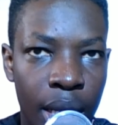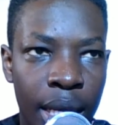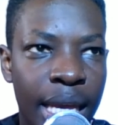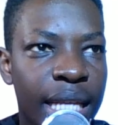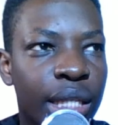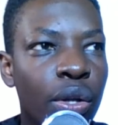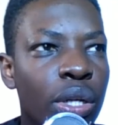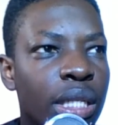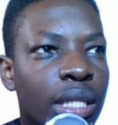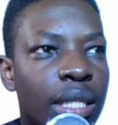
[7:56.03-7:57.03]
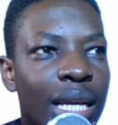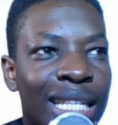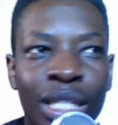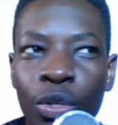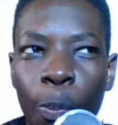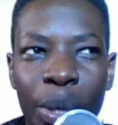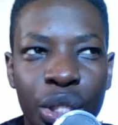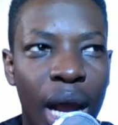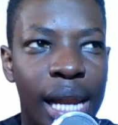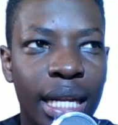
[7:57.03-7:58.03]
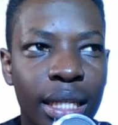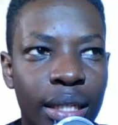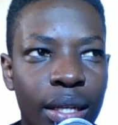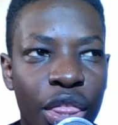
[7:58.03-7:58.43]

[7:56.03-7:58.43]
He is not a super talent,